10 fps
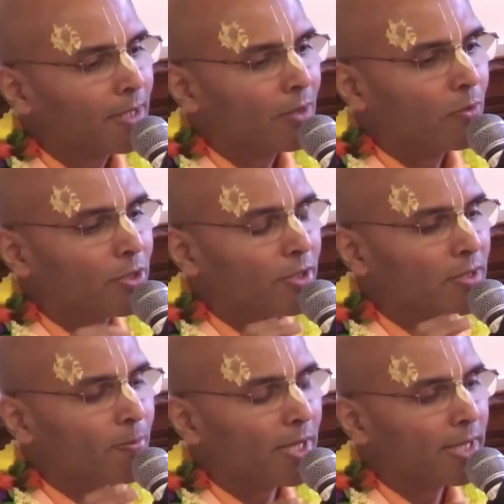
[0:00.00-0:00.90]
which is
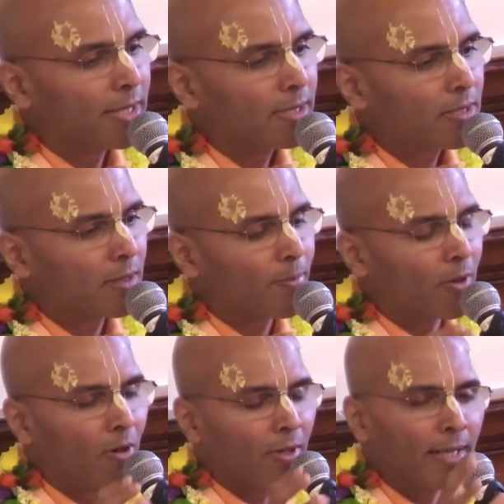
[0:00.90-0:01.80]
based
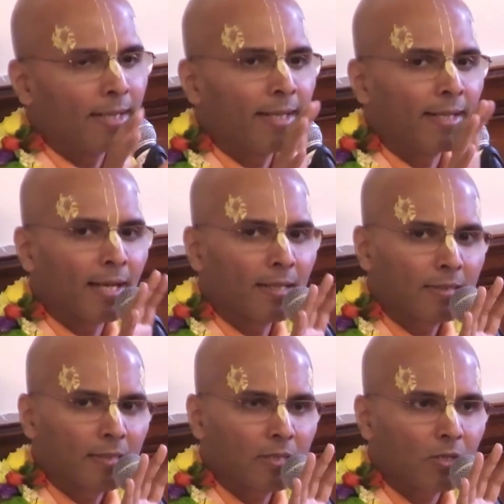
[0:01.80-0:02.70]
upon an
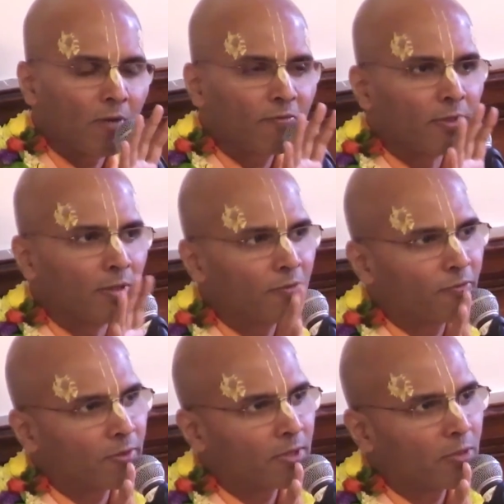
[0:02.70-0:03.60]
analysis of the
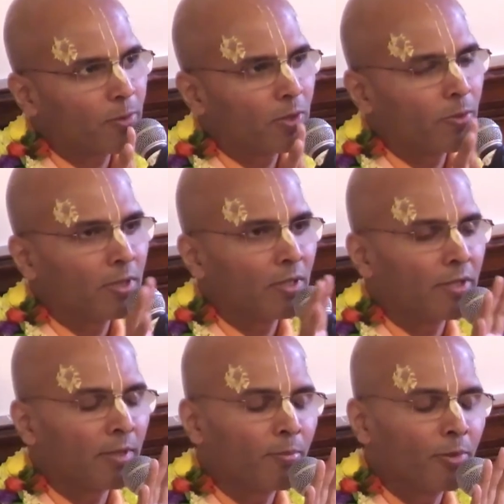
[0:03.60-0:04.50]
difference between the
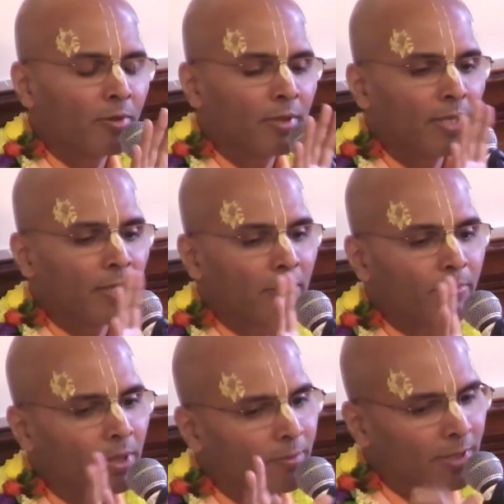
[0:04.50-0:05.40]
temporary and the
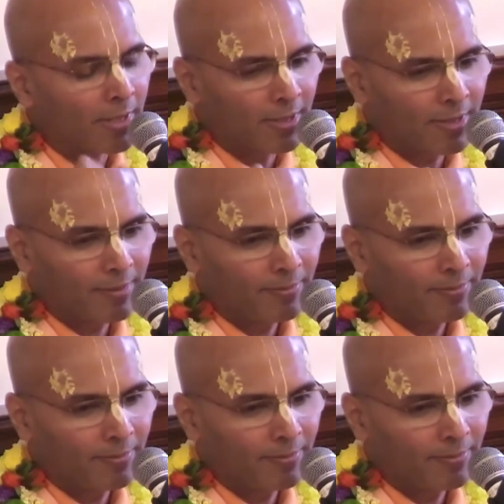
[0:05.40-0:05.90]
permanent,